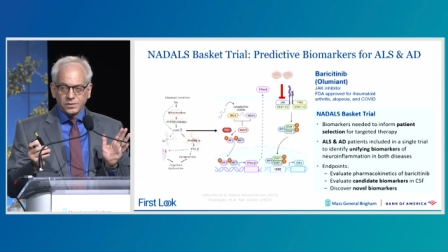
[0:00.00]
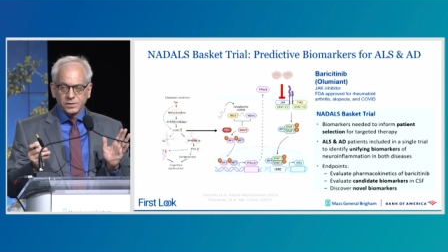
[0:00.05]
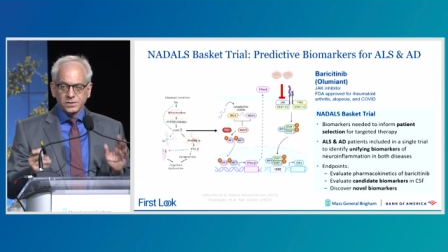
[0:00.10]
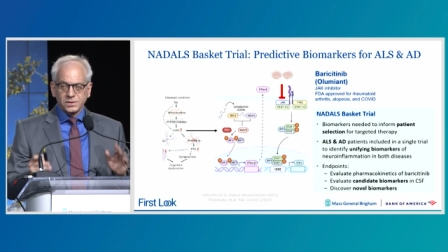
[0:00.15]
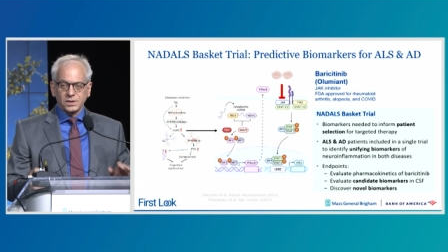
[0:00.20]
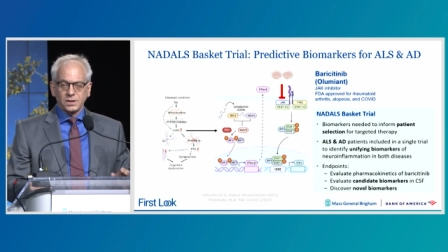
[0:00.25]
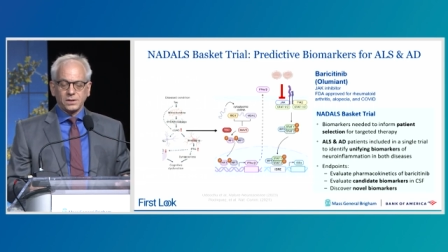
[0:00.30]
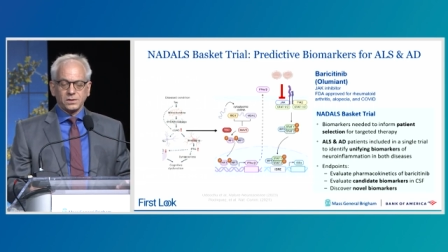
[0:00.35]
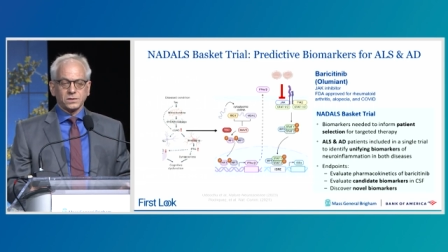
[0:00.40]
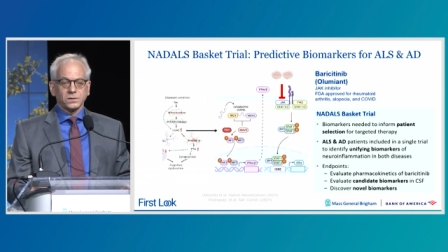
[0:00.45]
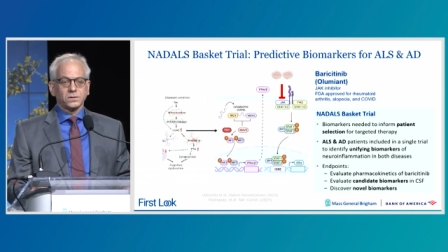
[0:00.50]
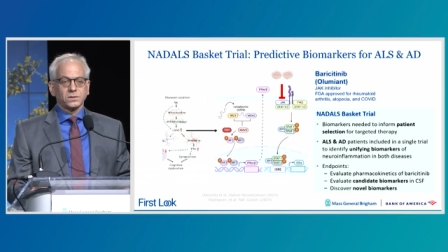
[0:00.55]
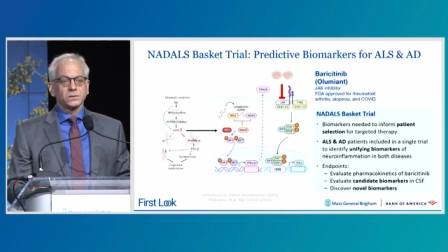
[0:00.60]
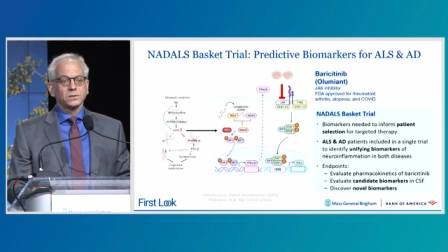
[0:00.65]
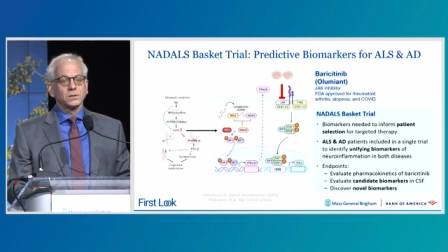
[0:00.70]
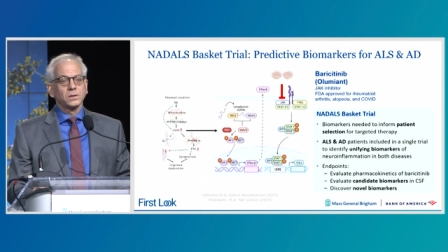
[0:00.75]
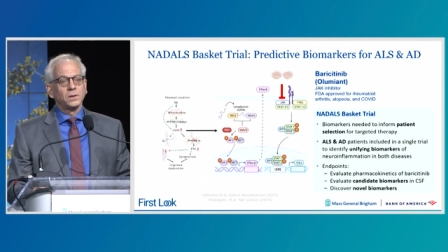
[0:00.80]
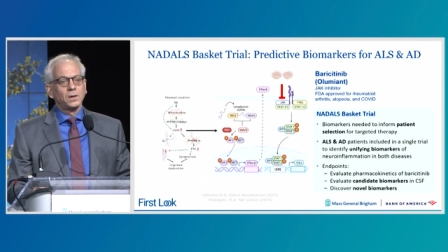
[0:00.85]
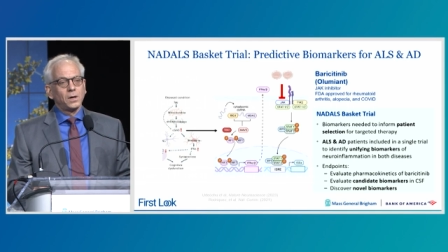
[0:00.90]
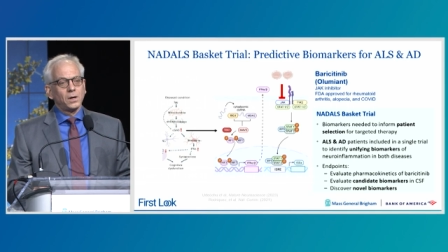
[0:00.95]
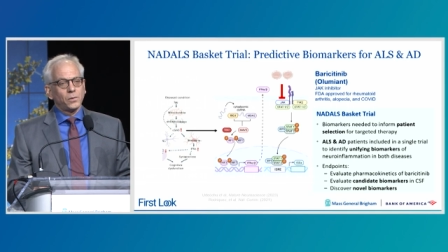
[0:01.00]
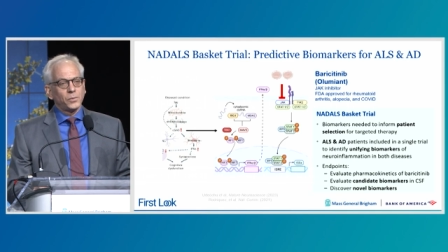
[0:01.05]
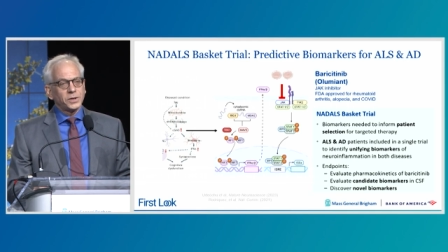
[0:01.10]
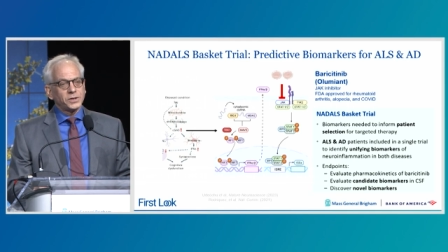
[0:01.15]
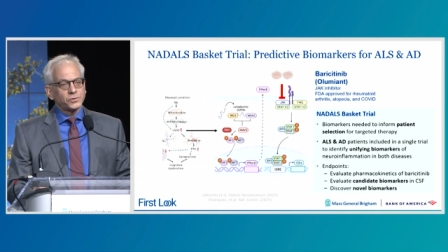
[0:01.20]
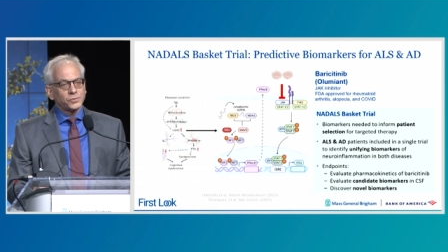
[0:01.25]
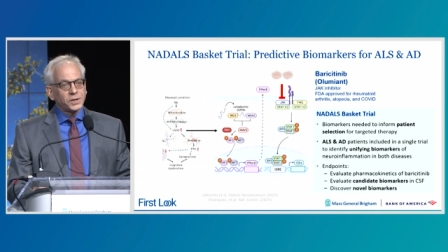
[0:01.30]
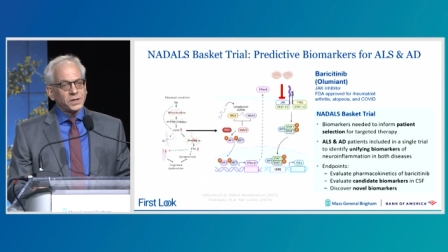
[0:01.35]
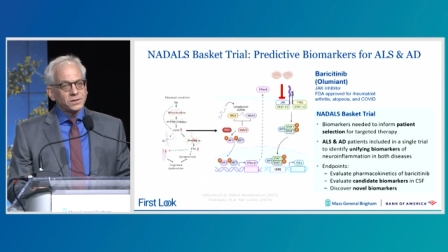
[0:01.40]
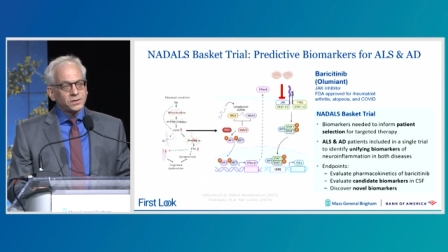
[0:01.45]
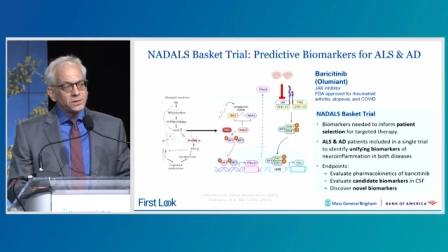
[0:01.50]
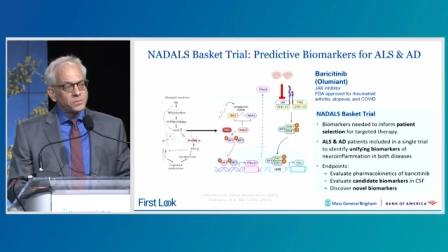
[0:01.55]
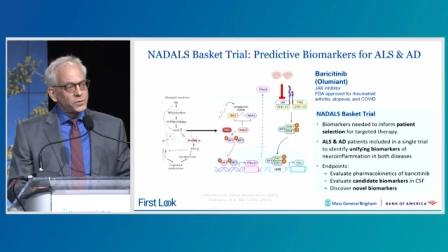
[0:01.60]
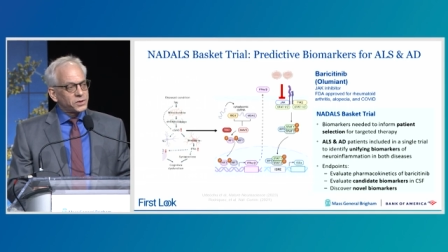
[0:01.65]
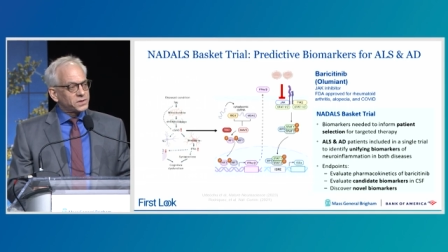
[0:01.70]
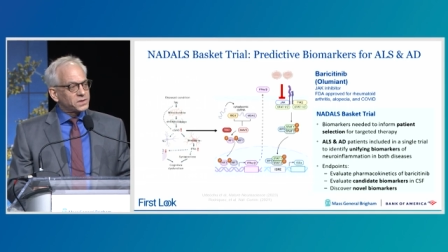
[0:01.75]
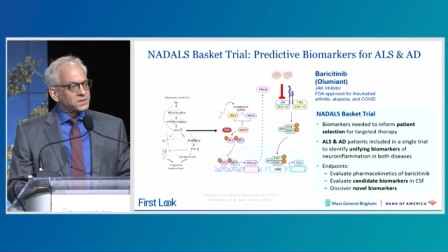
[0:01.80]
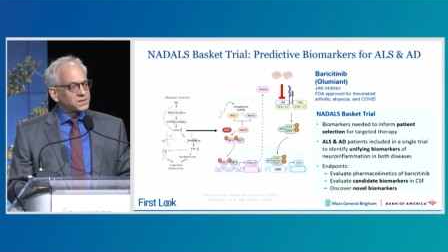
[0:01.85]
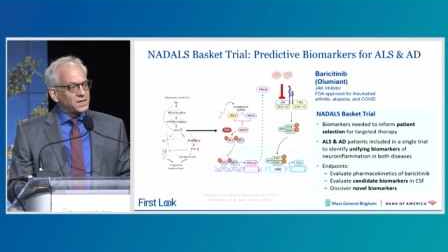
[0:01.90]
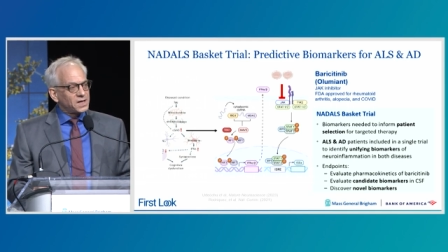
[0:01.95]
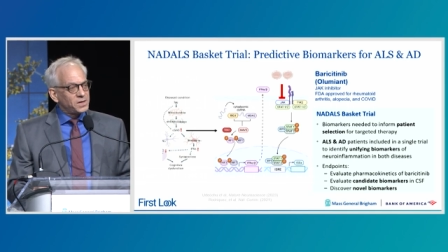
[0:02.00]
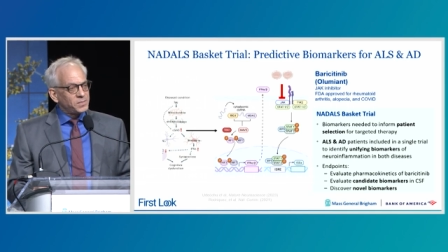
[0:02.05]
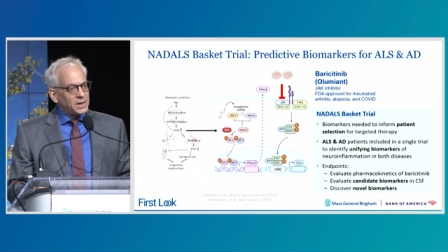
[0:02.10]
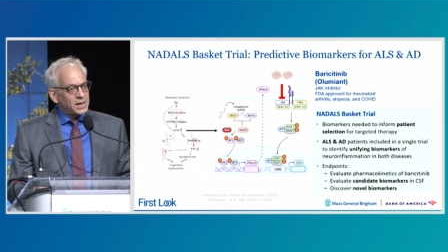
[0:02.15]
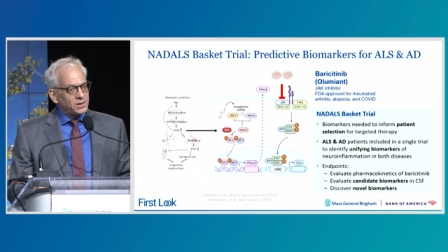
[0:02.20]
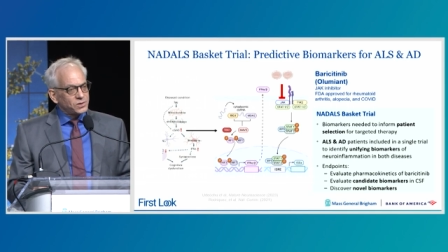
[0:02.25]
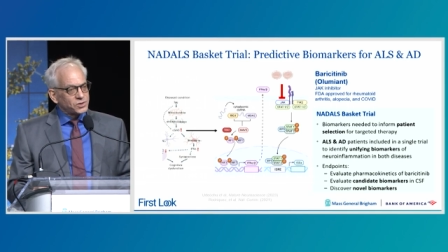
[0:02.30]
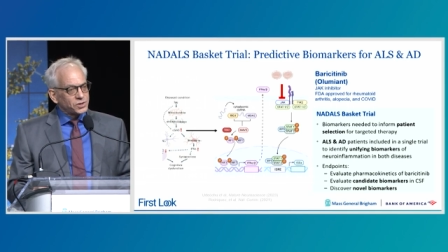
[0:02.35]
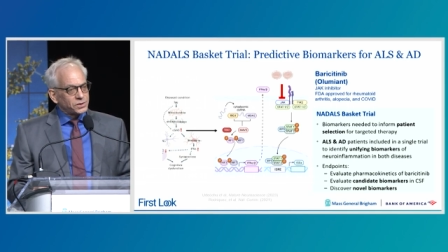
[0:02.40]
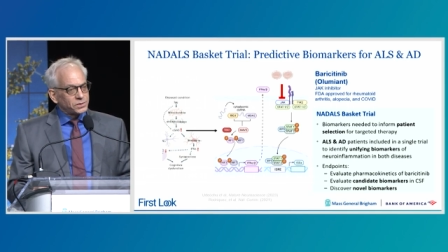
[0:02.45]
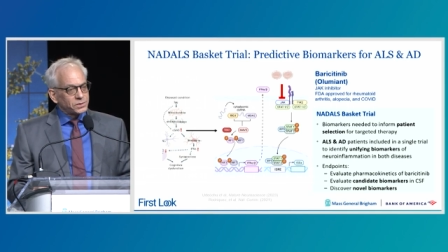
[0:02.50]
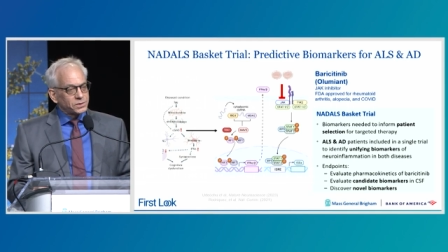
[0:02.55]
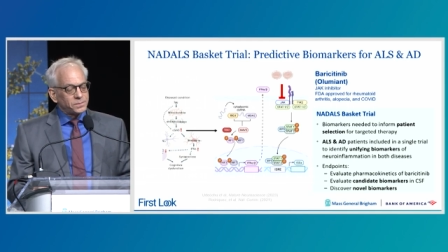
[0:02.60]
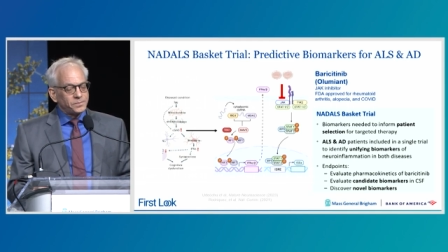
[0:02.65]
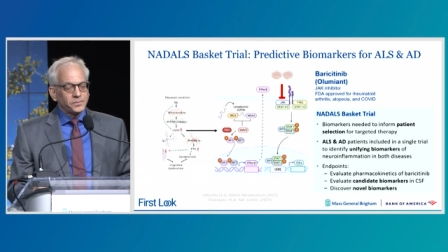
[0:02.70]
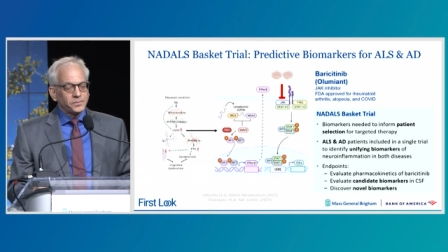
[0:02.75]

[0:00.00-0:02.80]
diseases. We treat them with the same agent.